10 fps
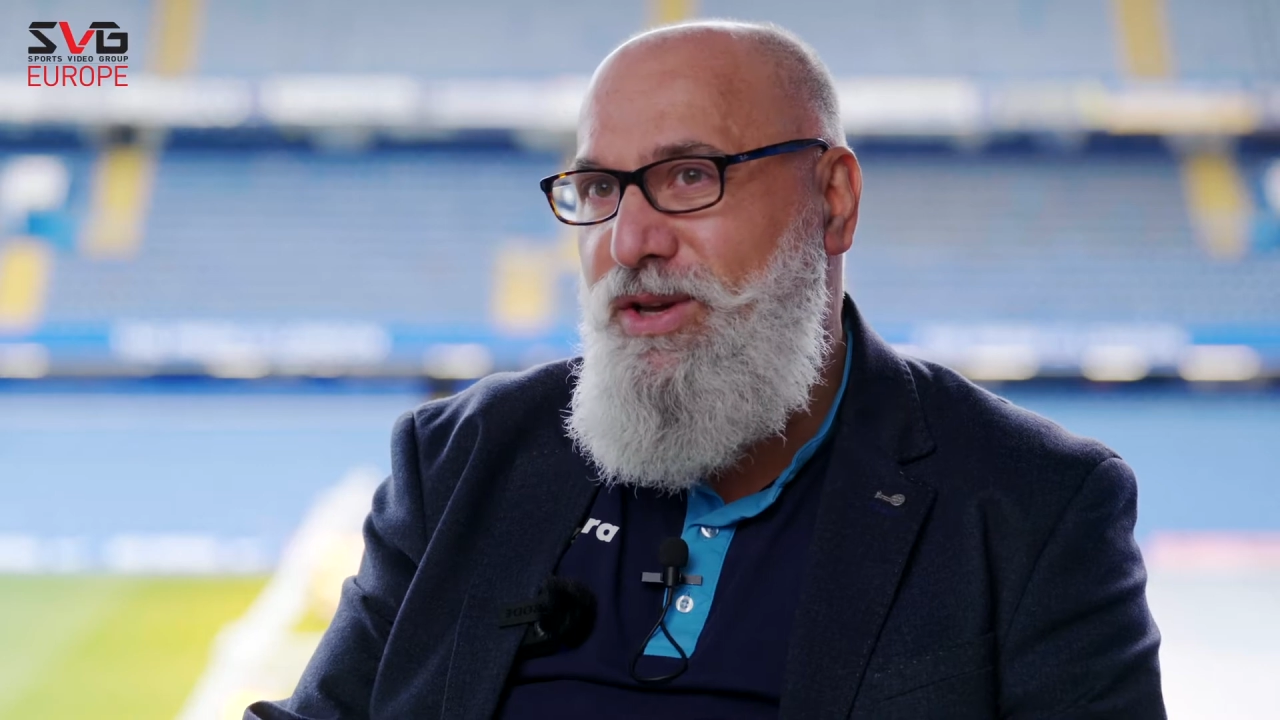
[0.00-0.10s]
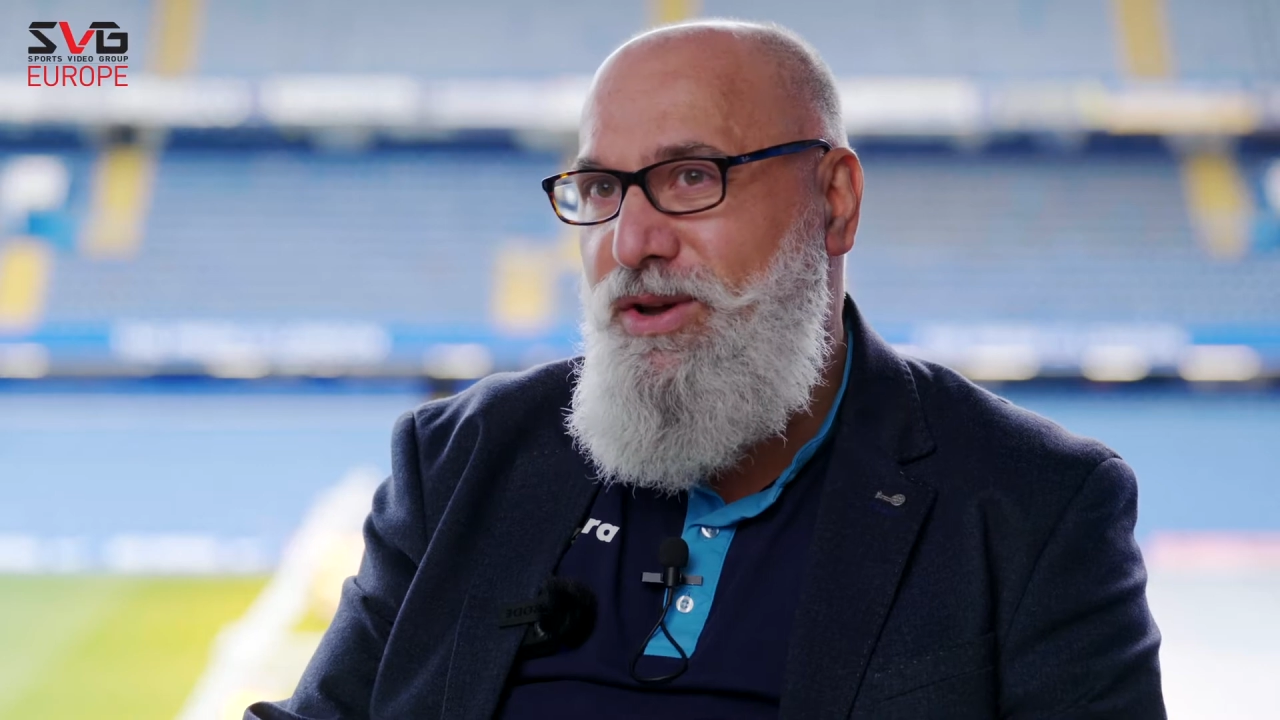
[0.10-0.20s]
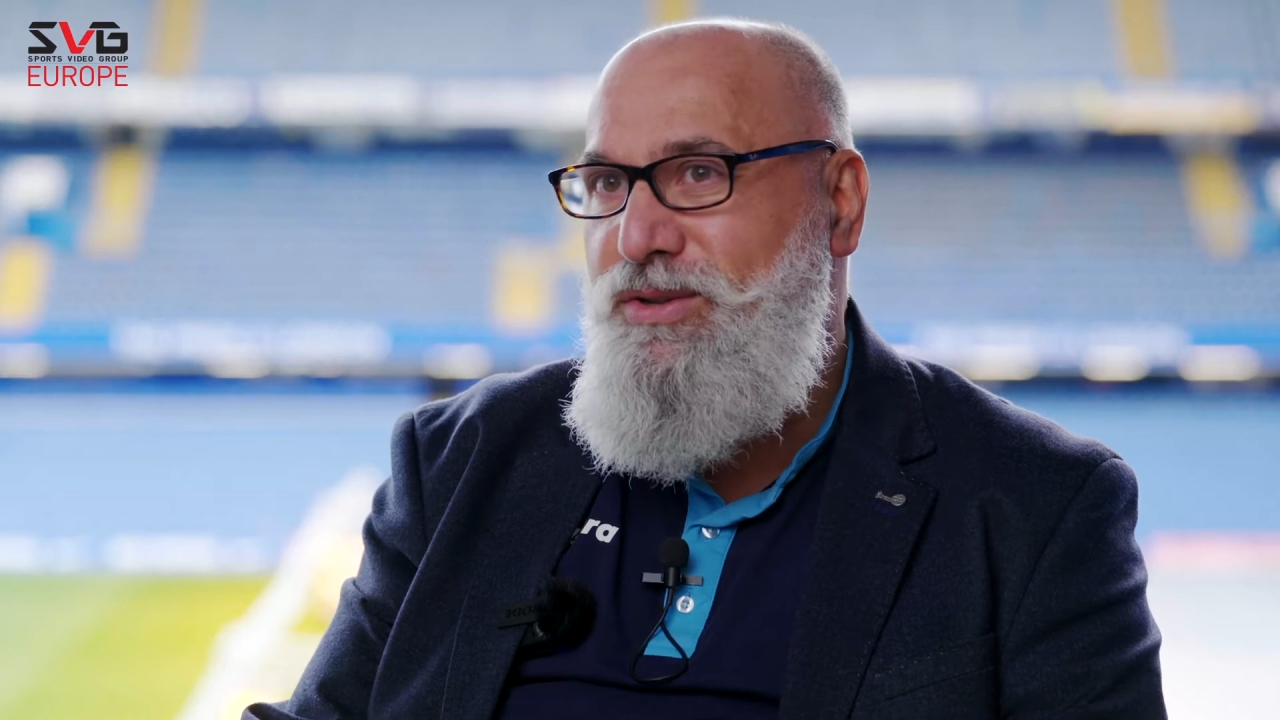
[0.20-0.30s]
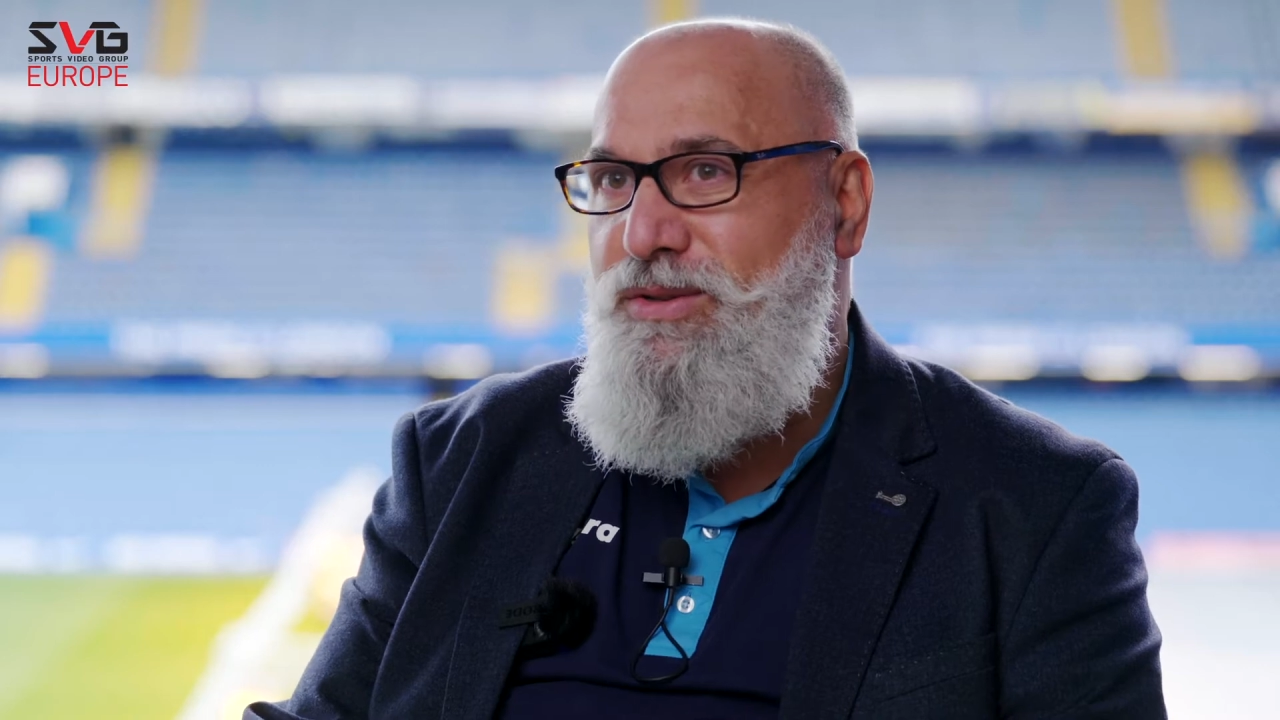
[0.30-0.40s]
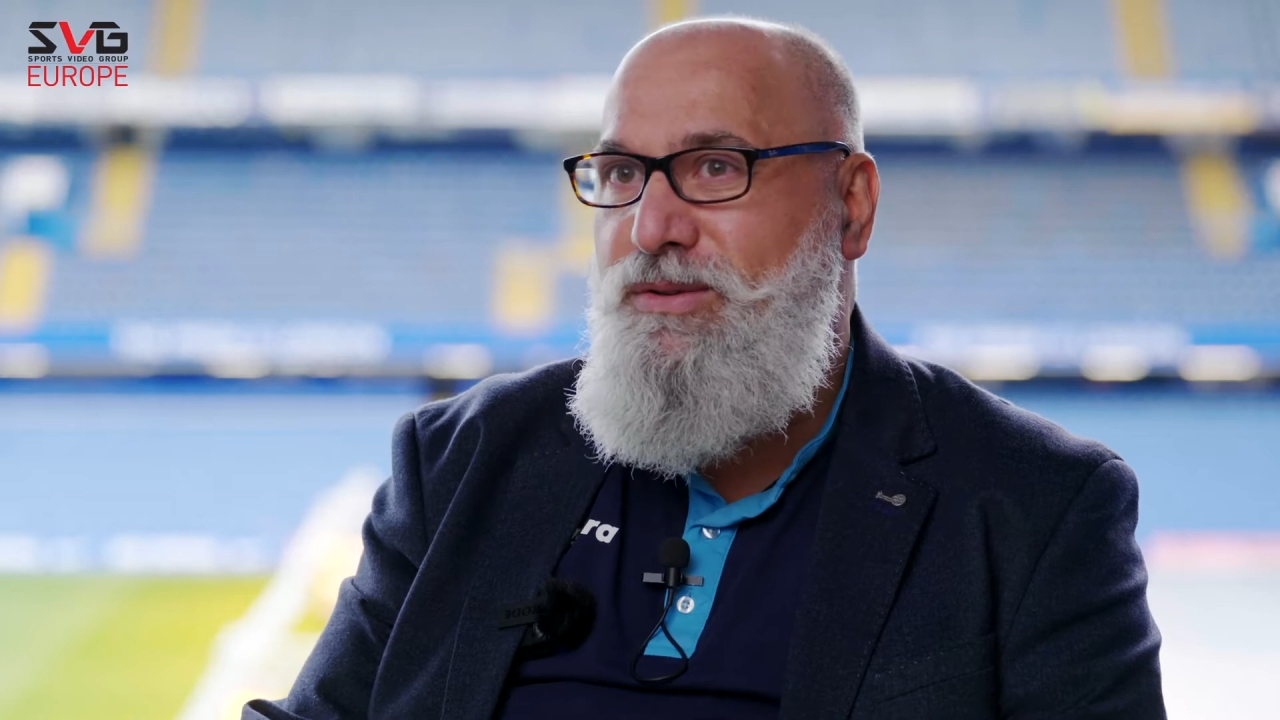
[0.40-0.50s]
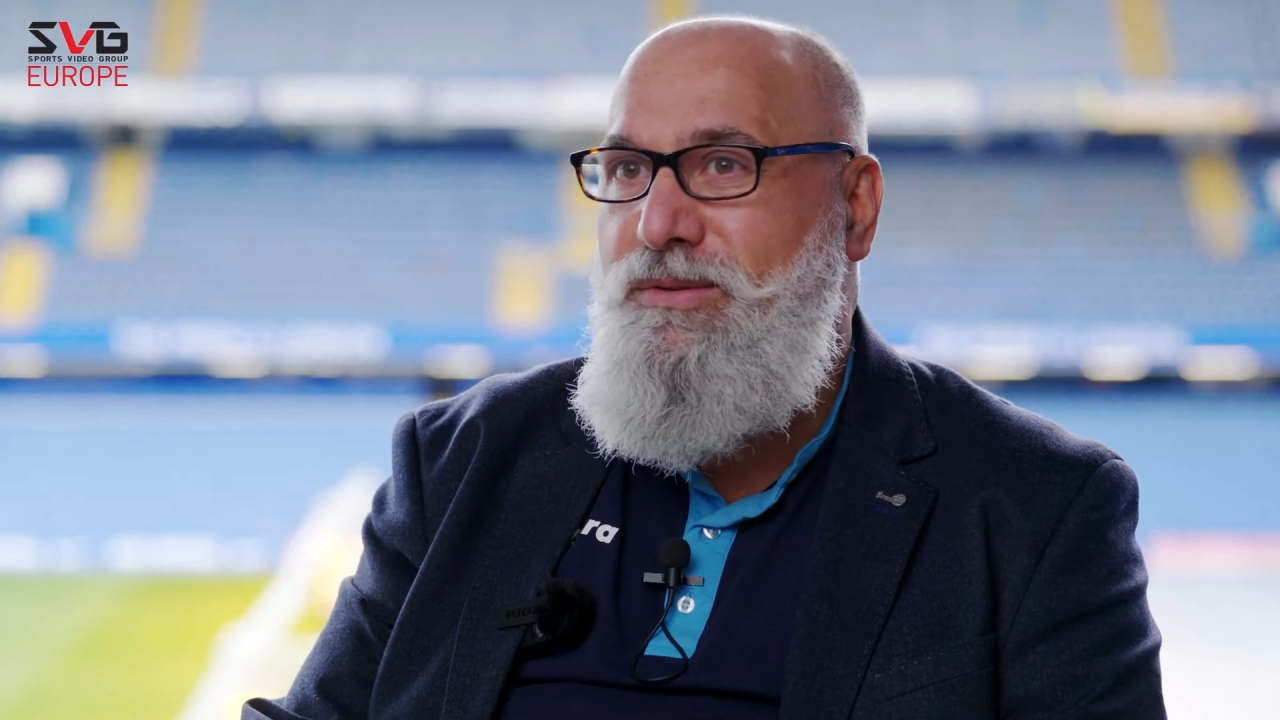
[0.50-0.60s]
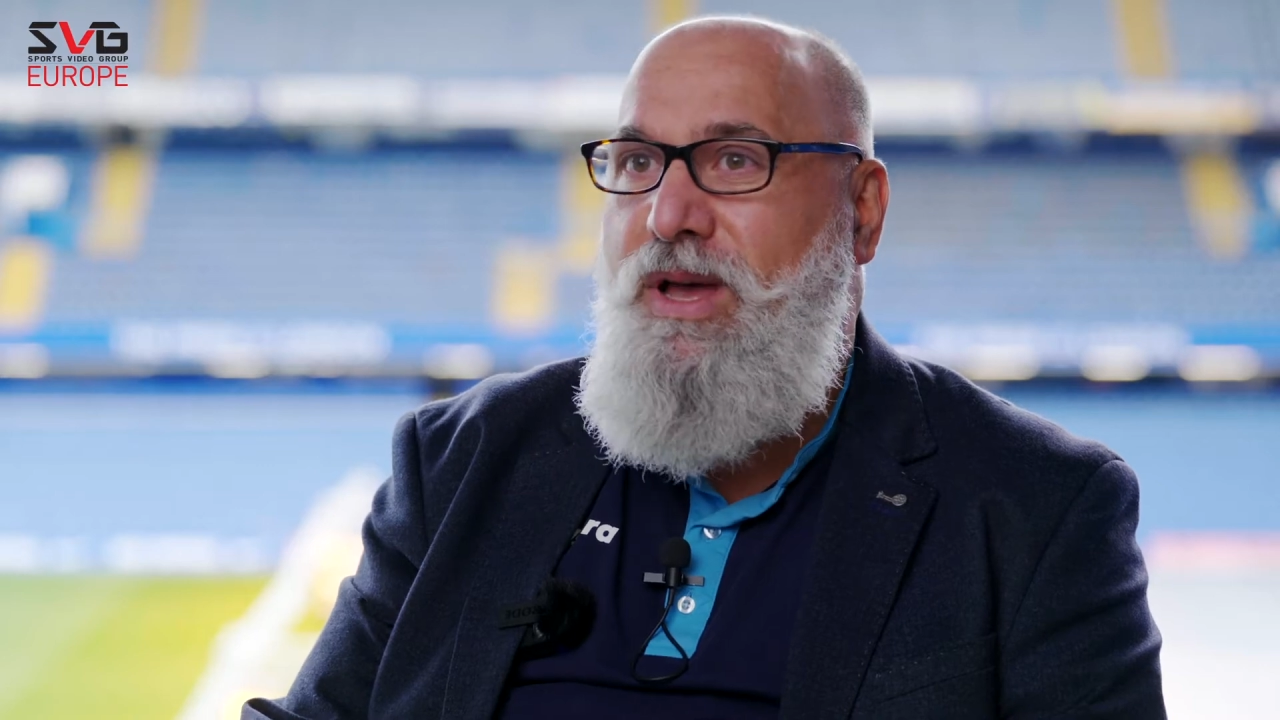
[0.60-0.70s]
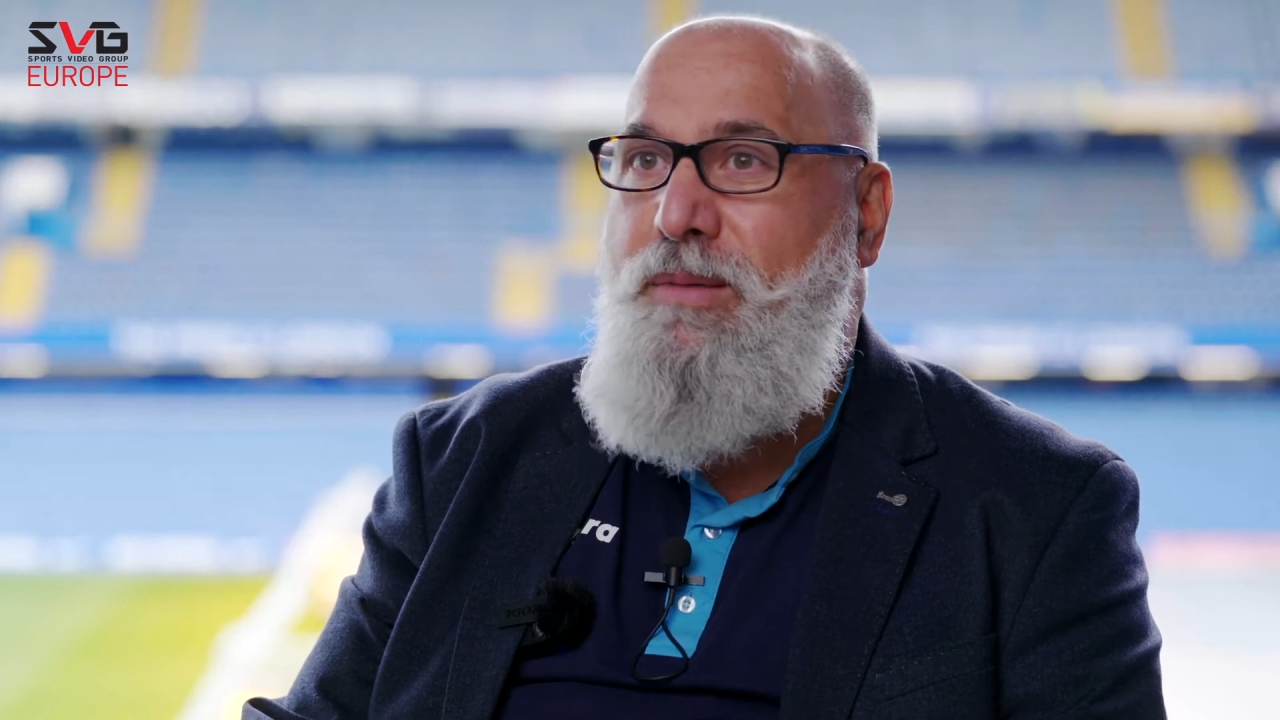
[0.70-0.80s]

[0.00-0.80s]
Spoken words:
go to